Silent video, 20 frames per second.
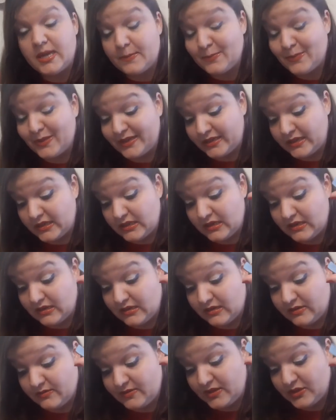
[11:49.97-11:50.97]
but
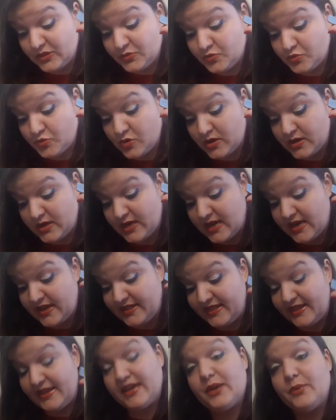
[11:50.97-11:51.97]
this one I
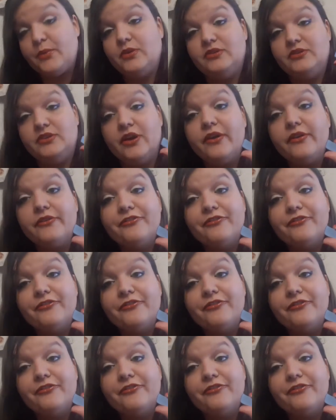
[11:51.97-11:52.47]
think I will not